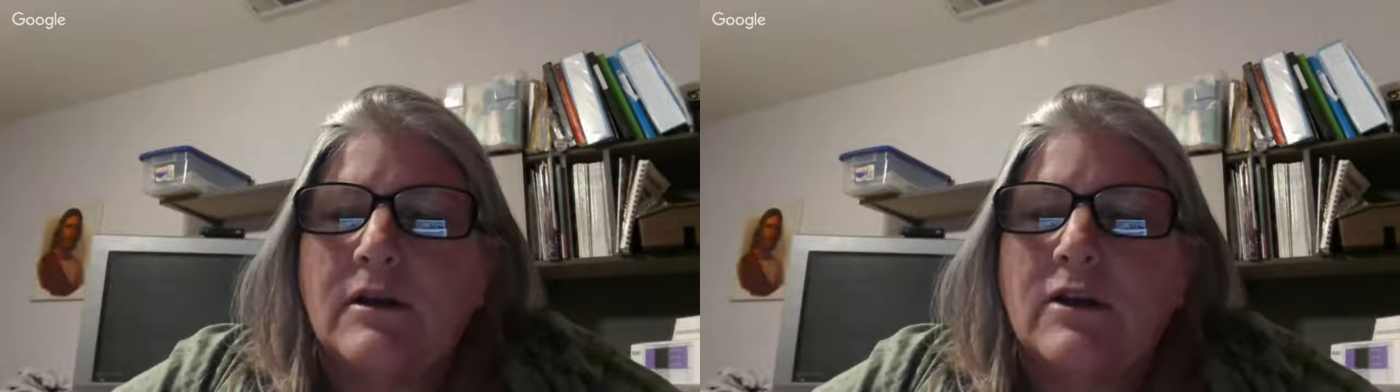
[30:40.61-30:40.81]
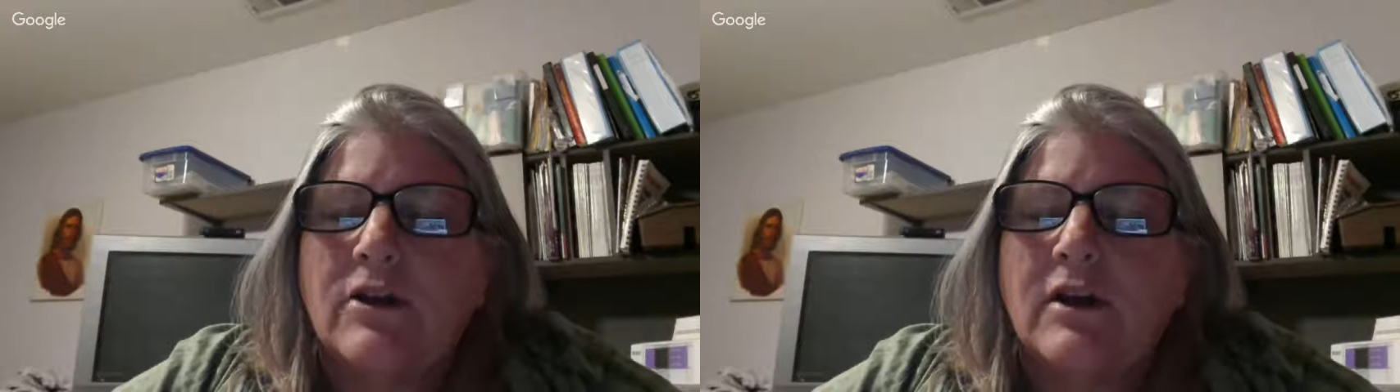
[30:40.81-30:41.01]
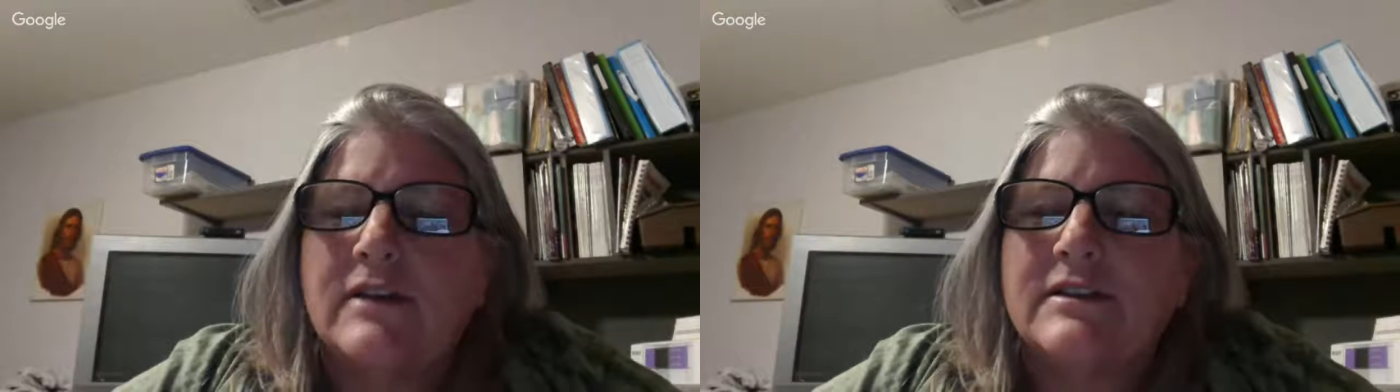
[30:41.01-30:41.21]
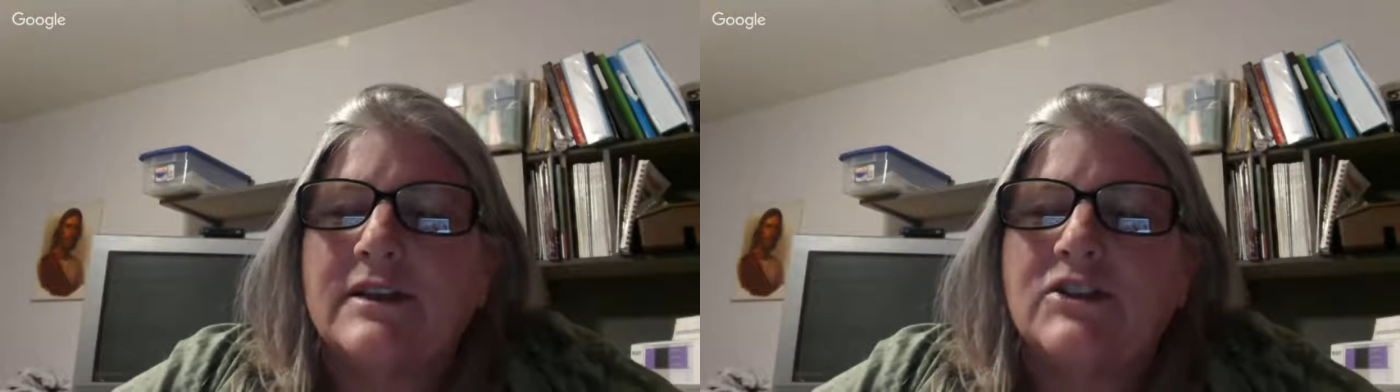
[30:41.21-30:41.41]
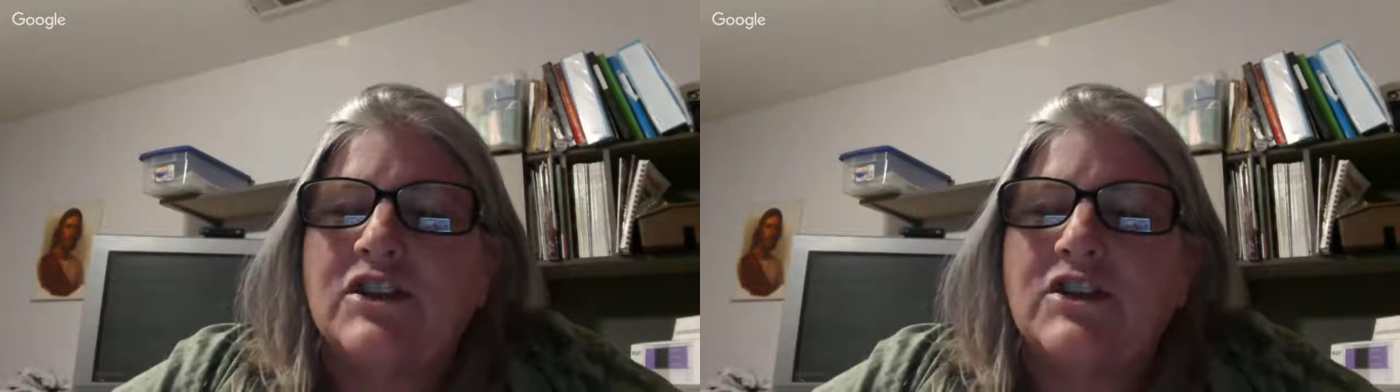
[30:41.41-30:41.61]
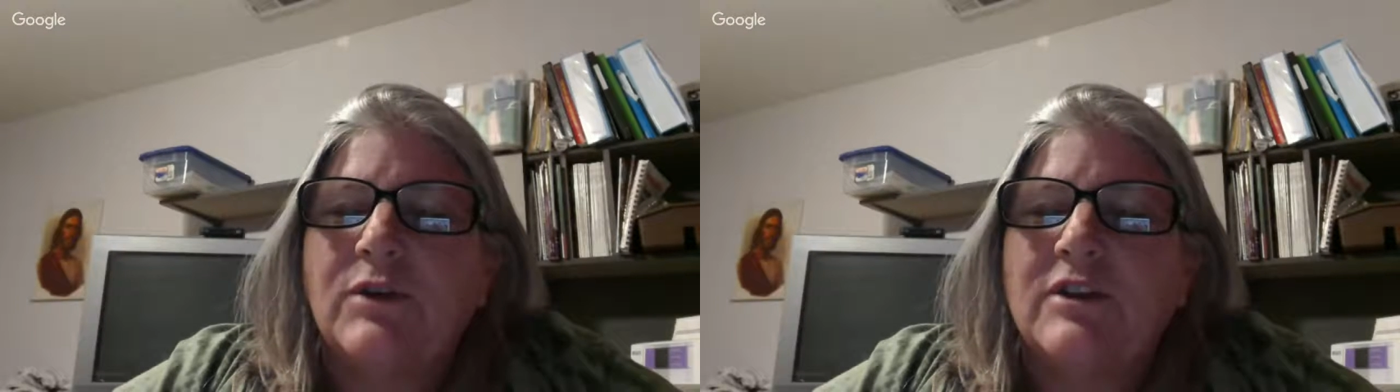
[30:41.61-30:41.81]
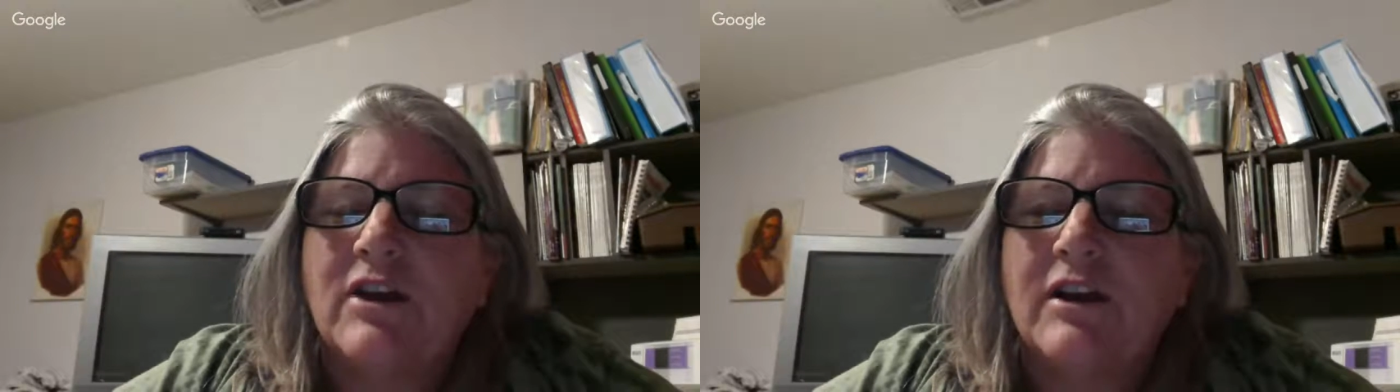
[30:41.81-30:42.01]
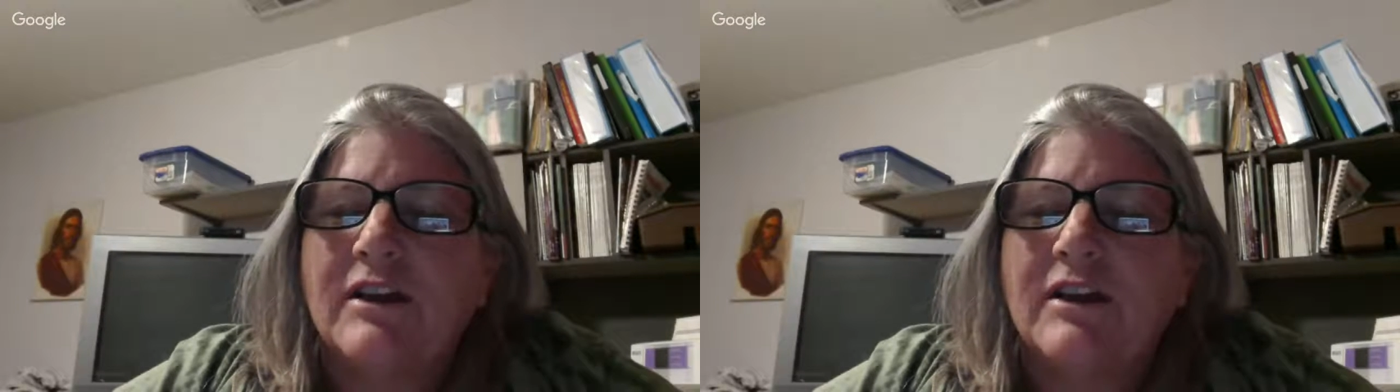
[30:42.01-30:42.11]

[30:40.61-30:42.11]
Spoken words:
curiosity. Gee, do I target